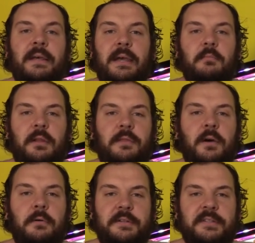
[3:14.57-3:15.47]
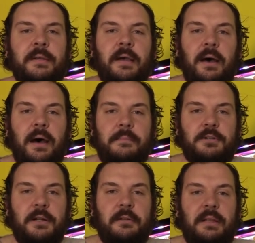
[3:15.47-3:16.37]
and with those, um,
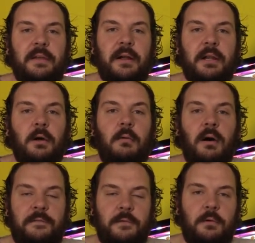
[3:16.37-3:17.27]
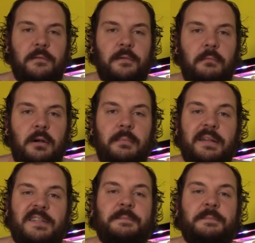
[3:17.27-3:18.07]
generally they're going to go off food for the winter months,